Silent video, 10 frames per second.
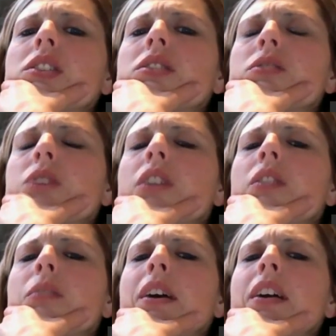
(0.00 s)

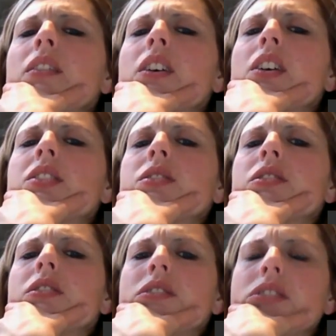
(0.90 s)
whatever amount of
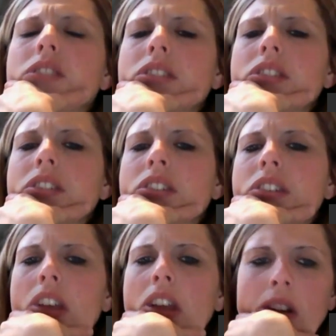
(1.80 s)
lawsuits.
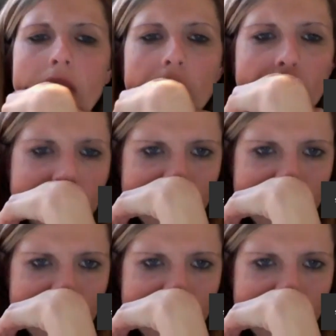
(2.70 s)
I don't know.